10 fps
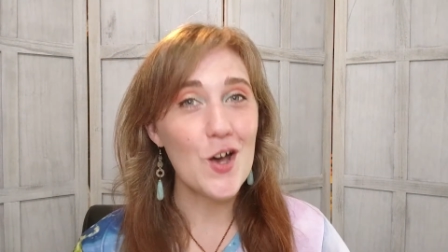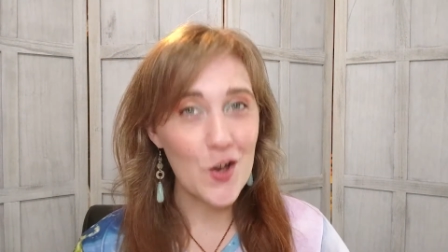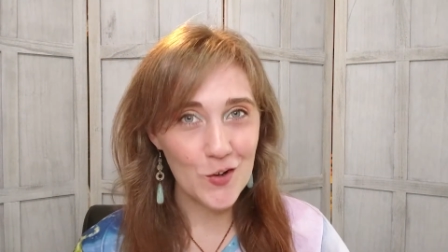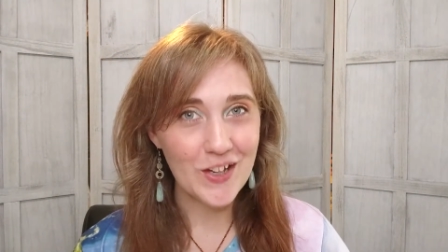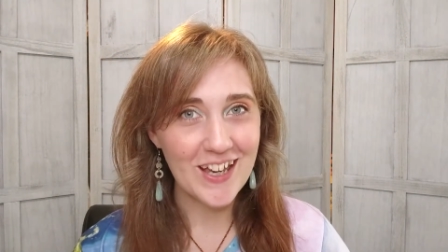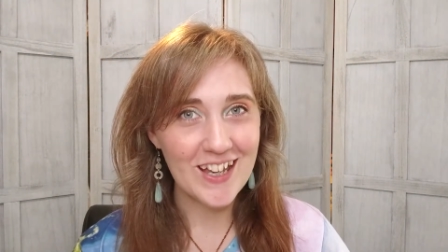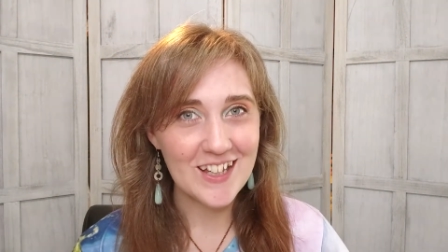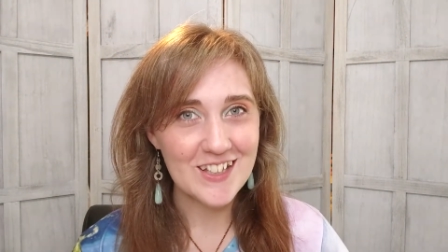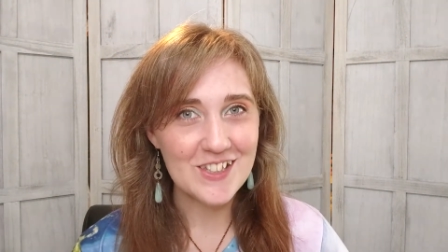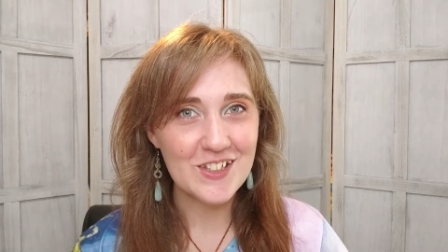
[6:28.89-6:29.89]

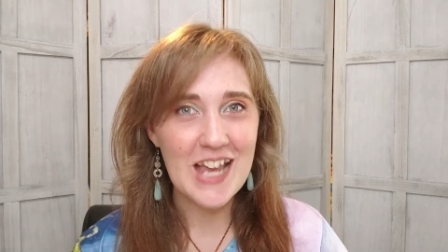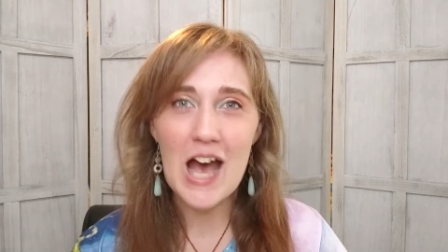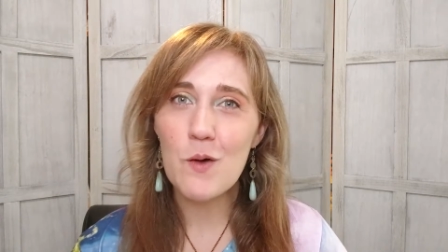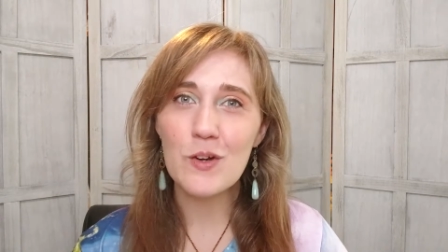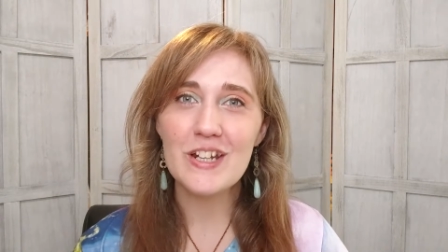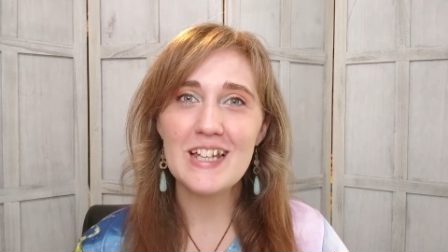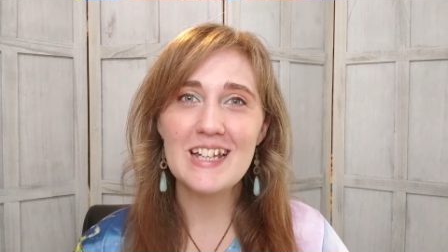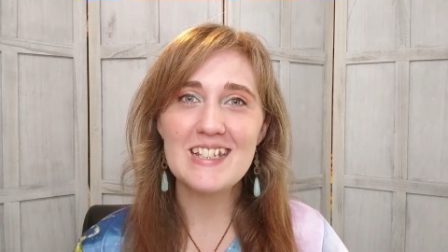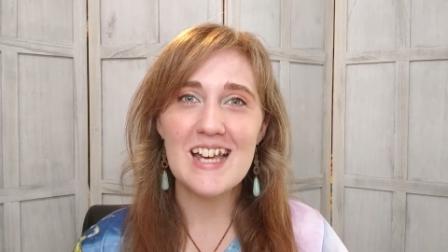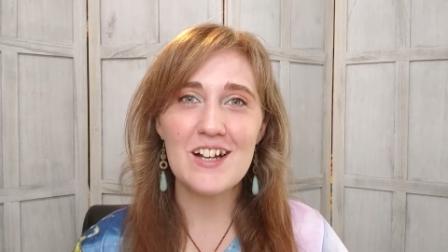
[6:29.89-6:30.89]
Okay, so now we're going to
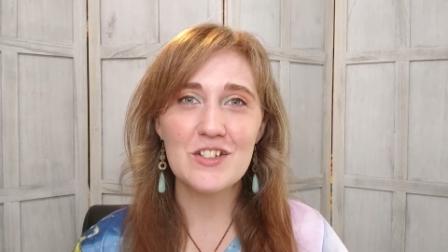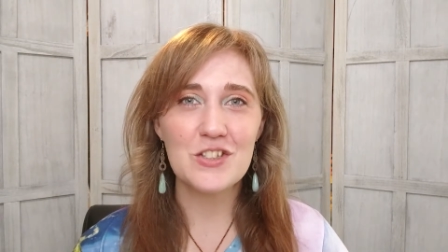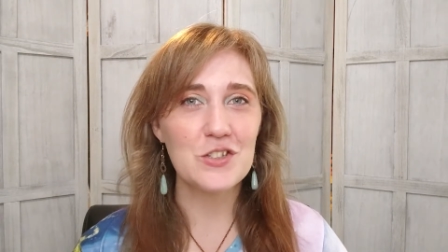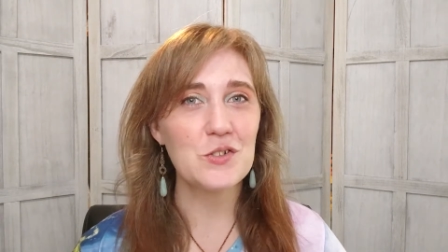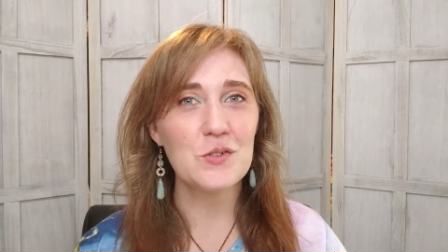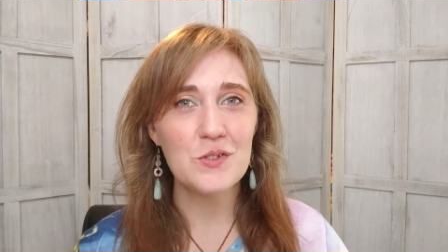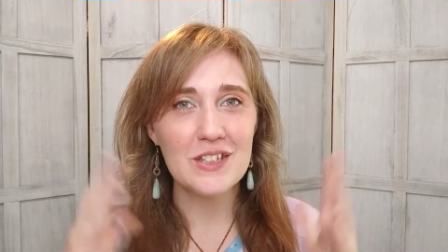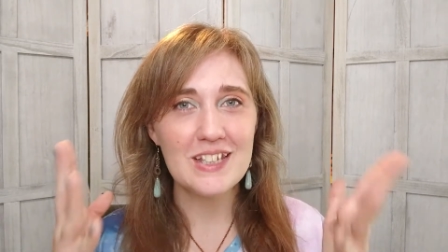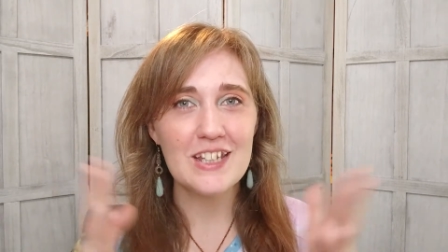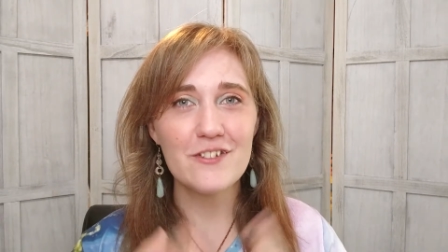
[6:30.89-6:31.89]
get down to the
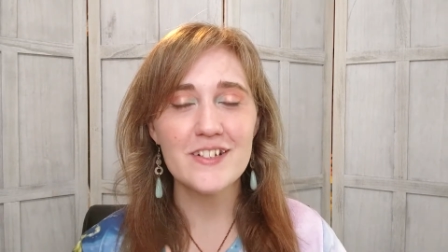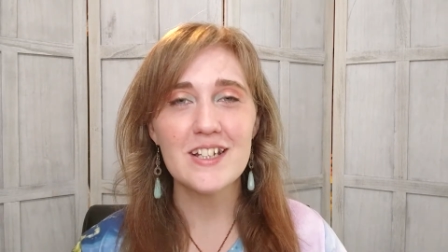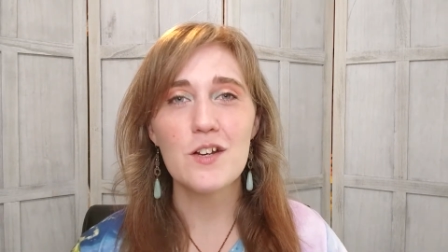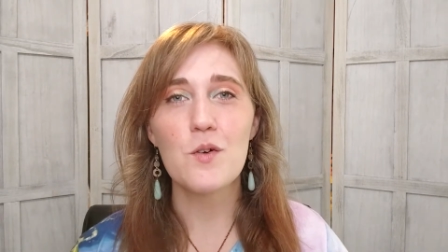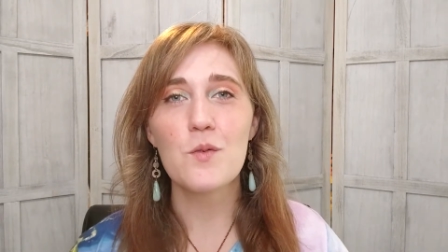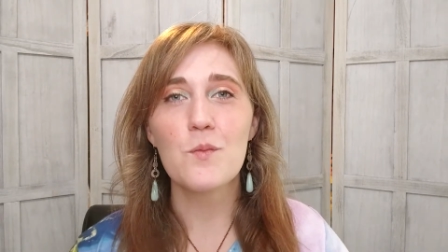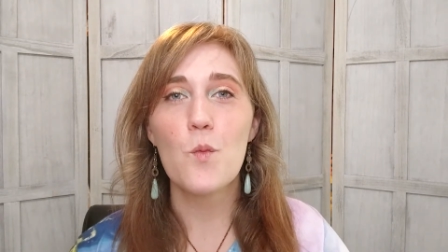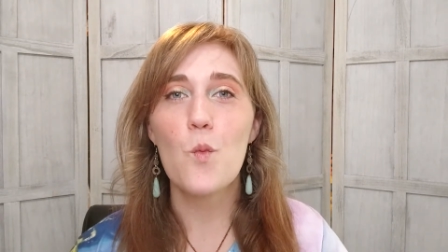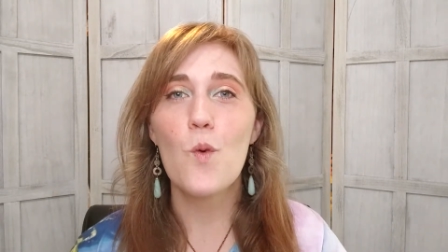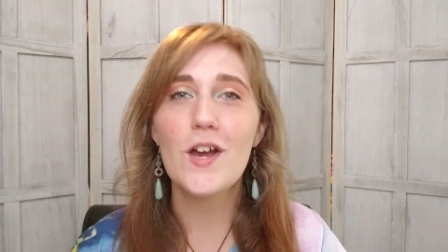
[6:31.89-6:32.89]
nitty gritty.
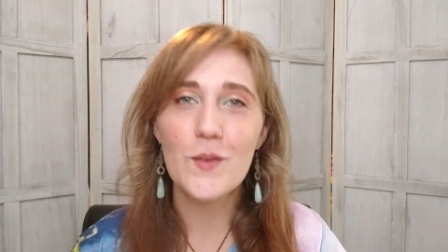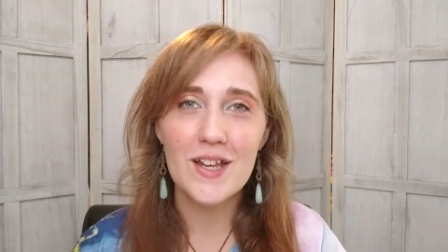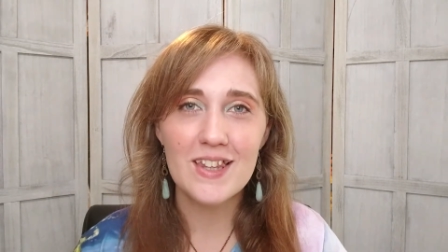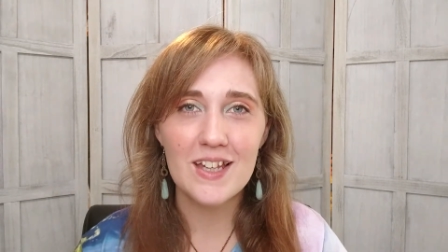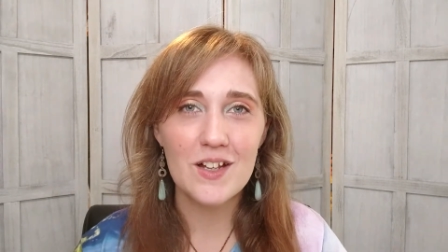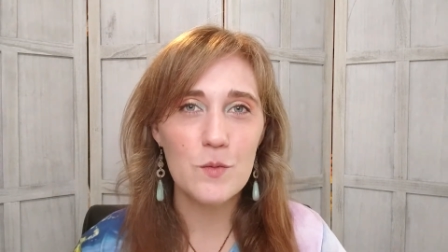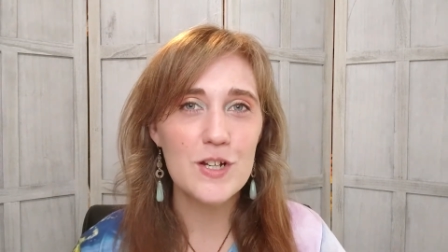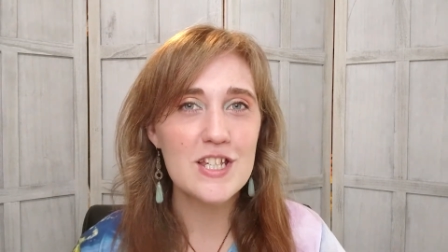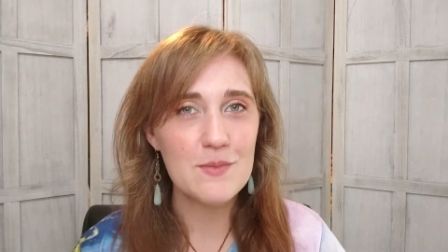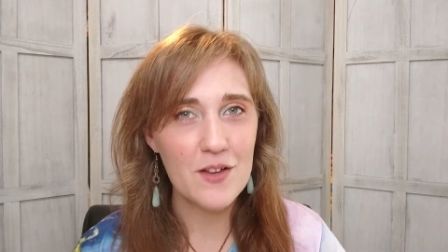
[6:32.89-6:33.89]
What do I think?
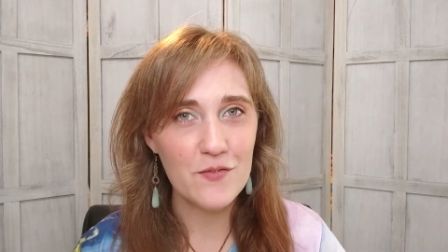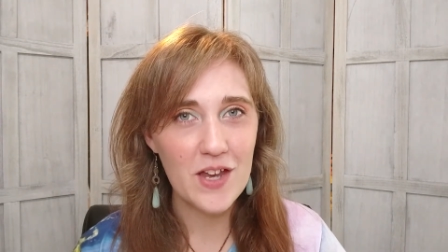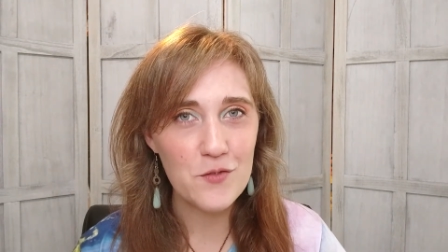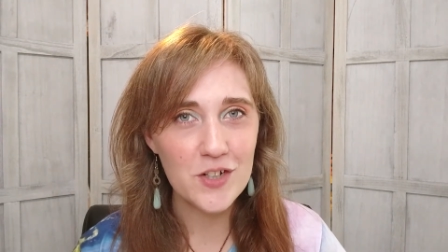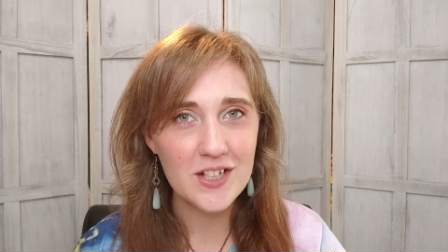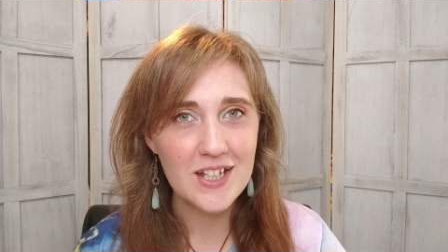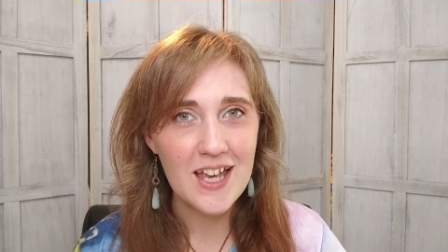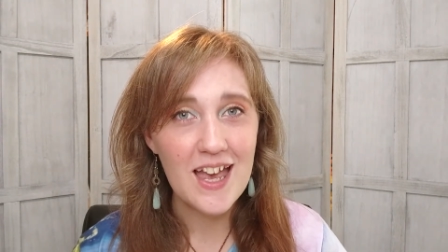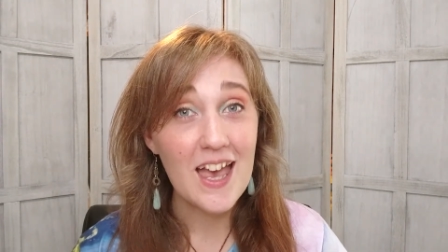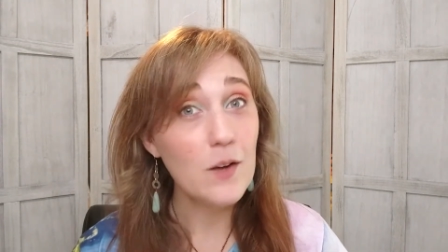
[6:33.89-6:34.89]
Which is my favorite?
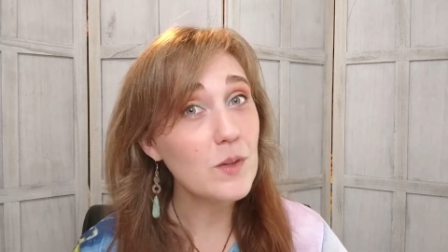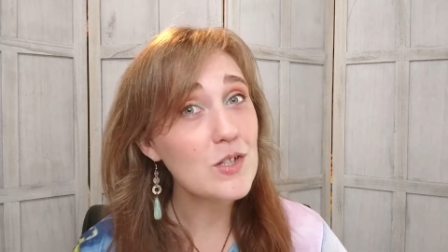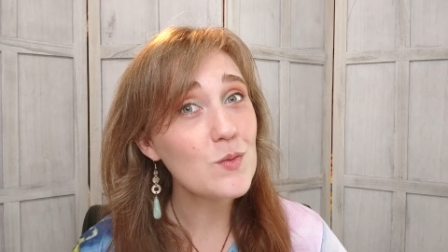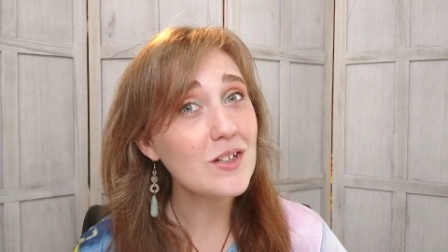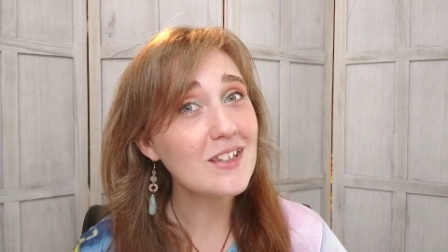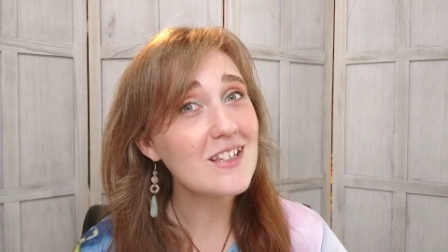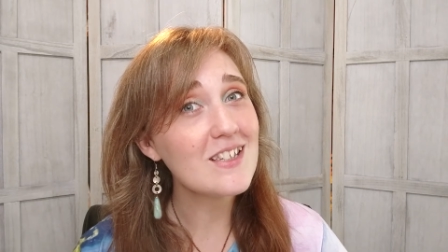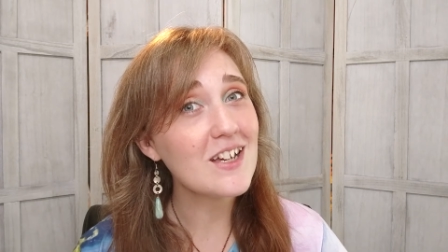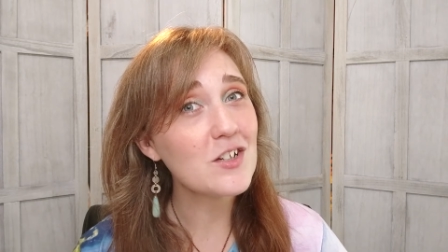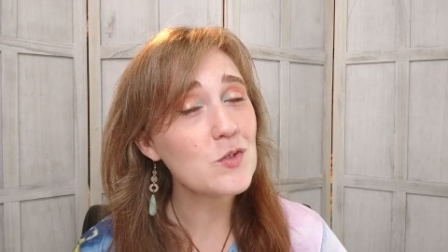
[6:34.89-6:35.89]
And which one of
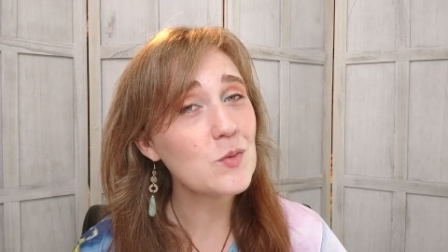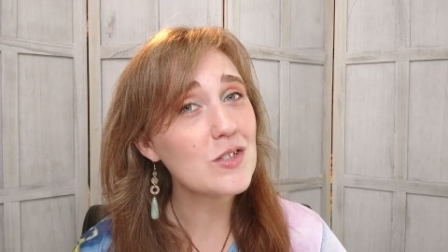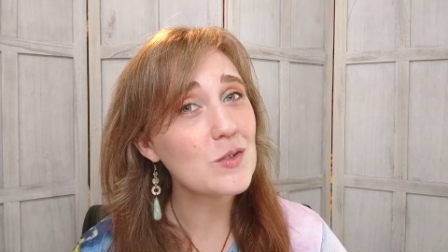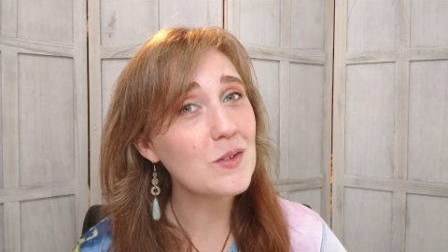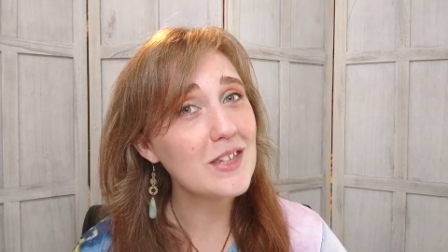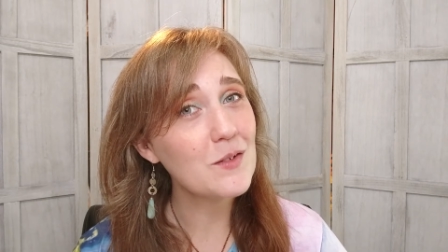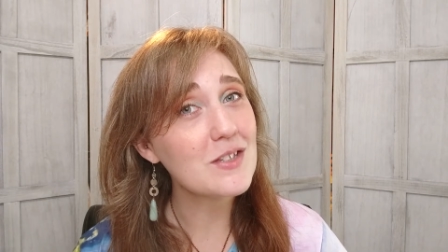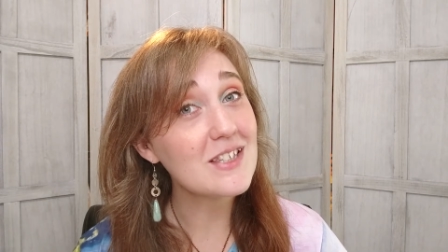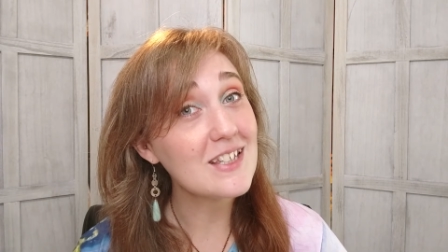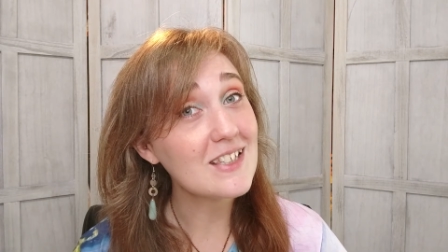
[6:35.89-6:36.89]
these solders was the one that
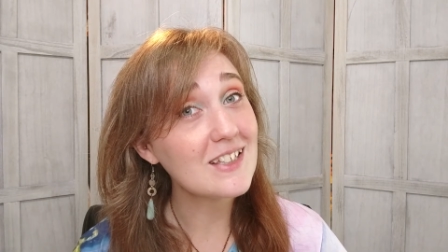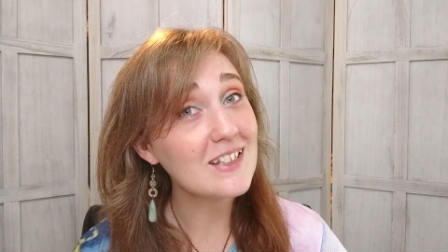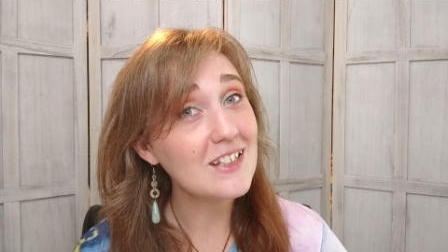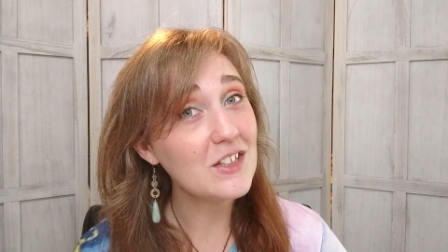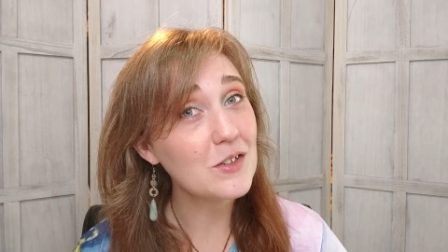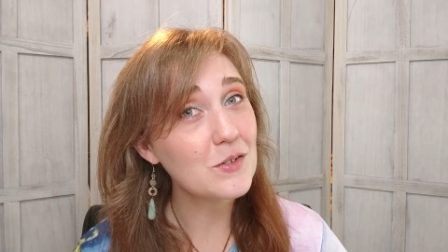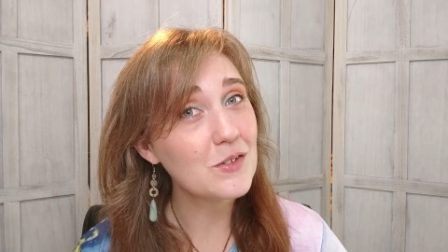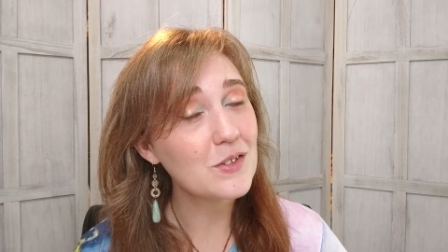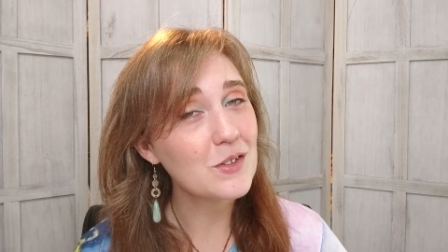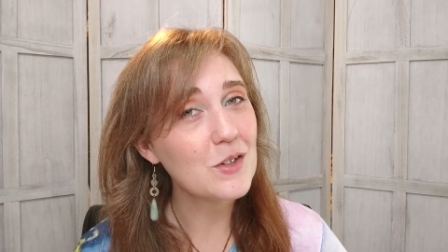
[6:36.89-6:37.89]
was discontinued?